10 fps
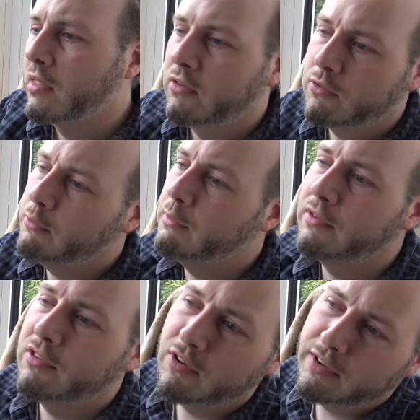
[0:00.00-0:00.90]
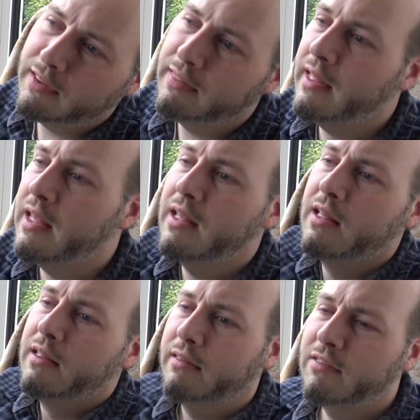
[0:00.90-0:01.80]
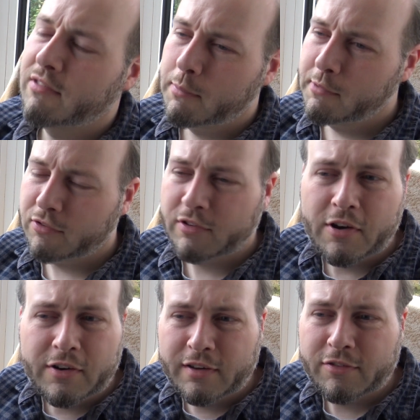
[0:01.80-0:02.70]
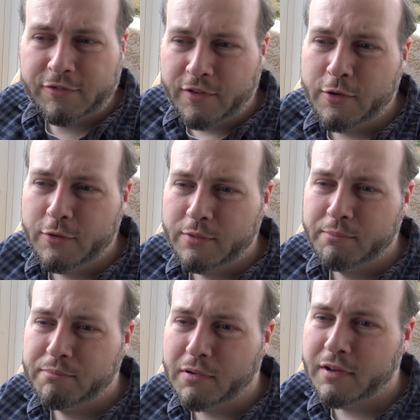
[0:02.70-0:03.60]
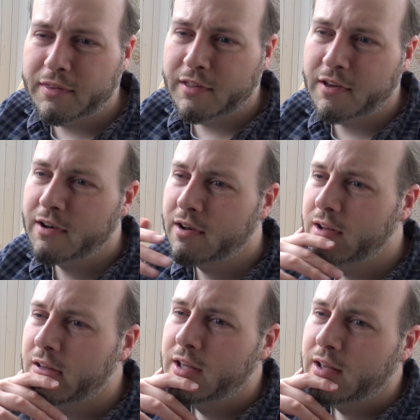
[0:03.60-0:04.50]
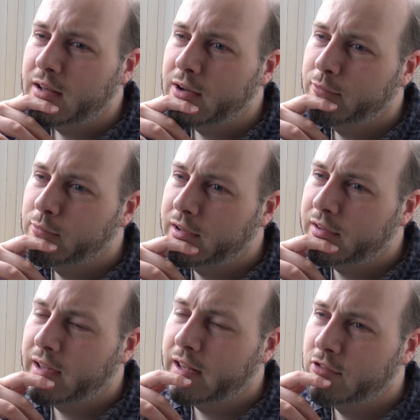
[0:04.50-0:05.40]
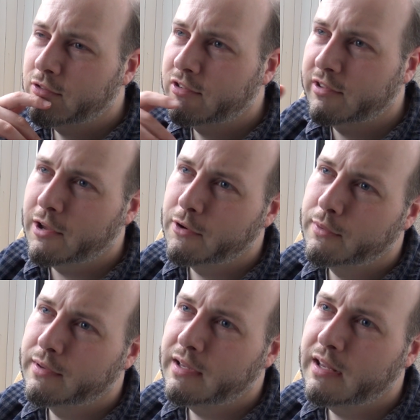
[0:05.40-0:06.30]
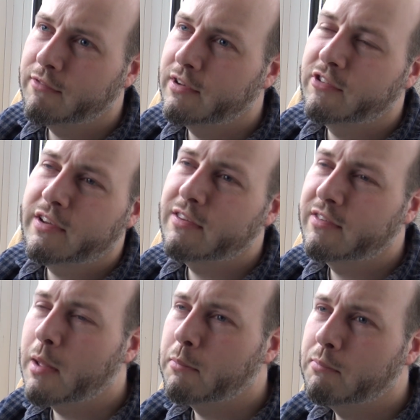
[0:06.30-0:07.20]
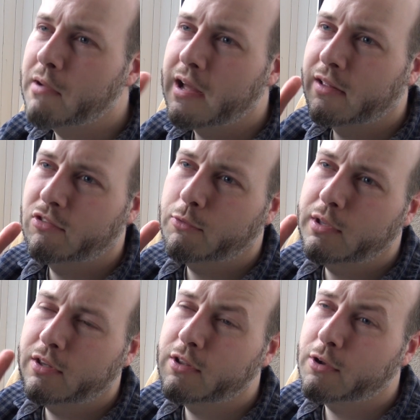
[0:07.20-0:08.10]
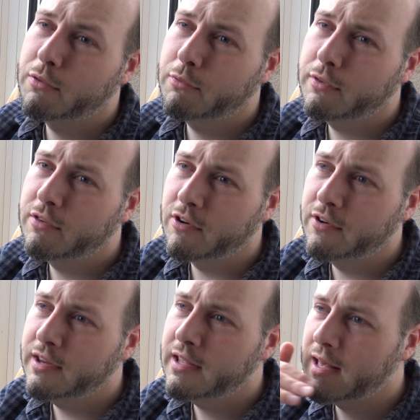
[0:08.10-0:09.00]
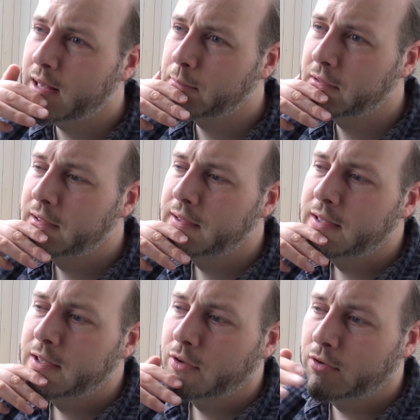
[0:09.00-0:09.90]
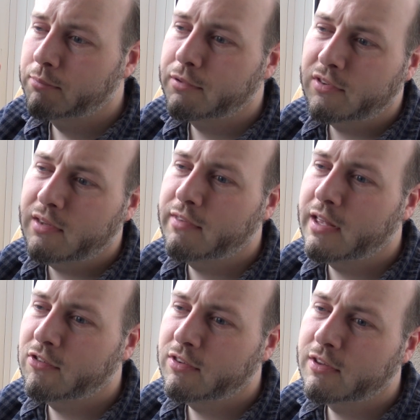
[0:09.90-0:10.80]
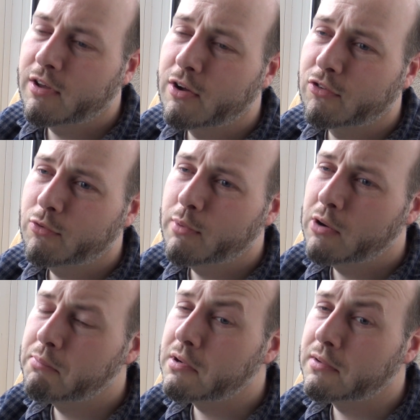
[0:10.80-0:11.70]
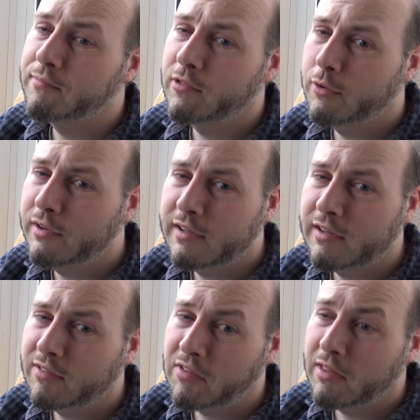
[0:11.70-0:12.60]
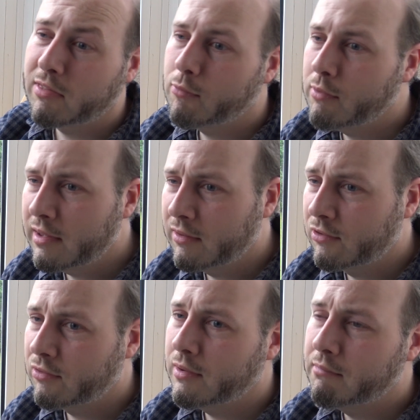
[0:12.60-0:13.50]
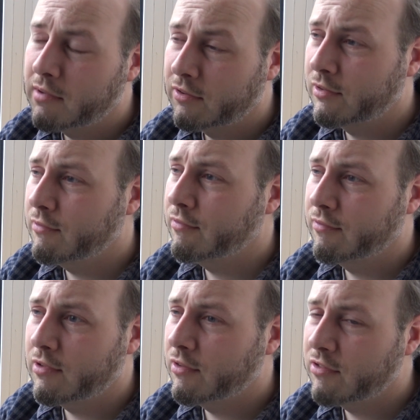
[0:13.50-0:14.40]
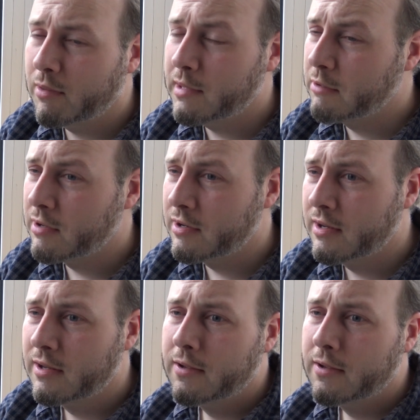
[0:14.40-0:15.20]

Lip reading: So we went tight in there. This time there was a guy on his phone by the car. I went extra slow and he eventually stepped back so we could go through the tiny gap. Couldn't perceive the edge of the car too well, but Tony didn't take the wheel, so I must have done something right.